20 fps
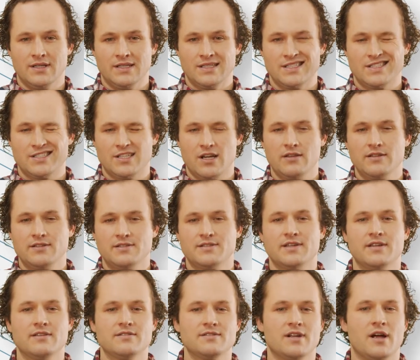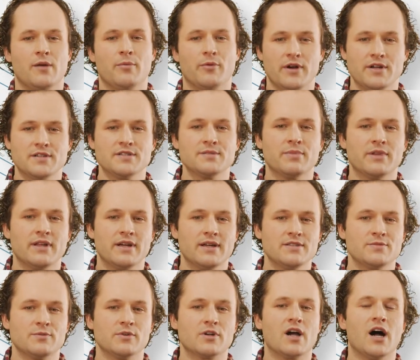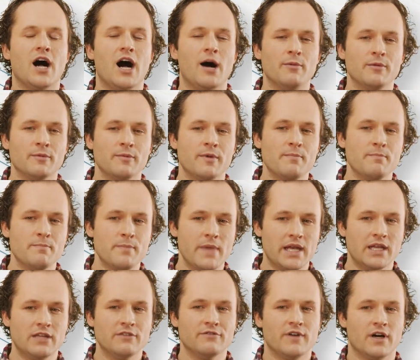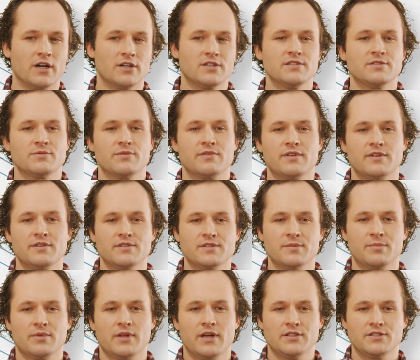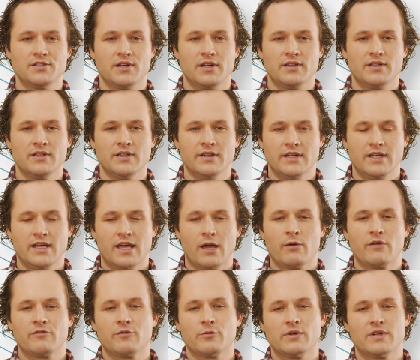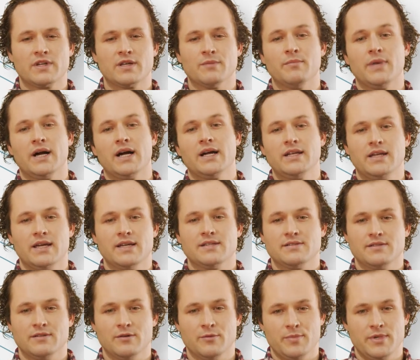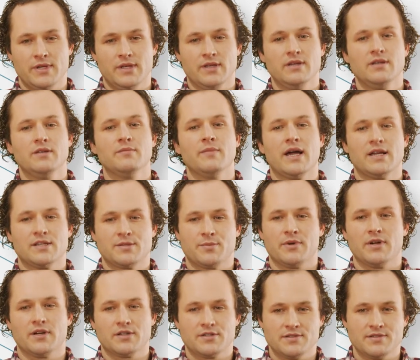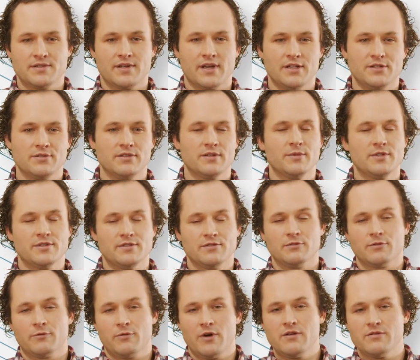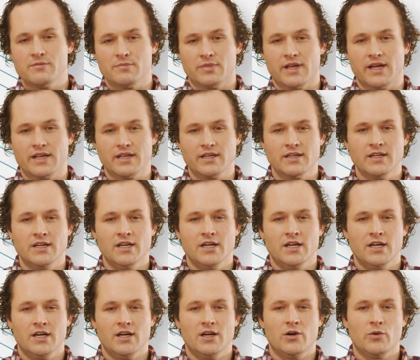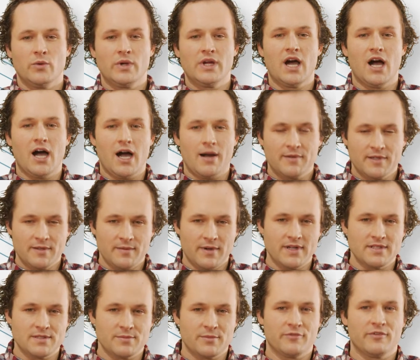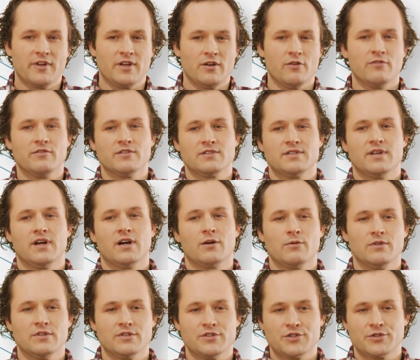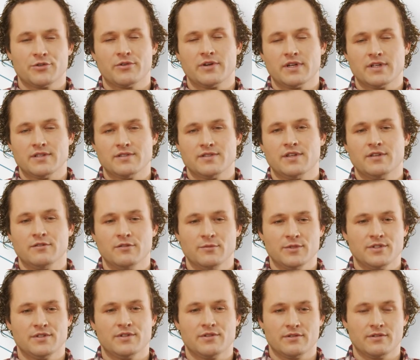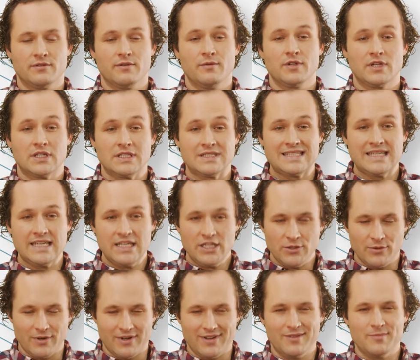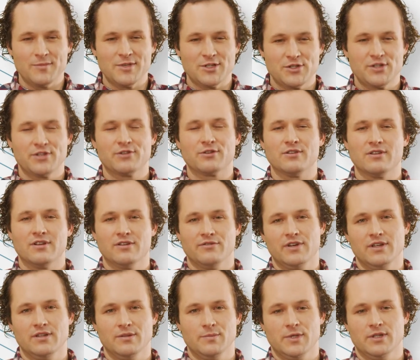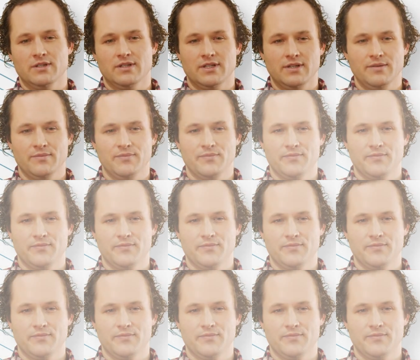Solid sales and operation plans will complement many functions within your supply chain. However, when combining S&OP and master production scheduling and material requirement planning, we optimize and prevent overstock while ensuring continual material availability.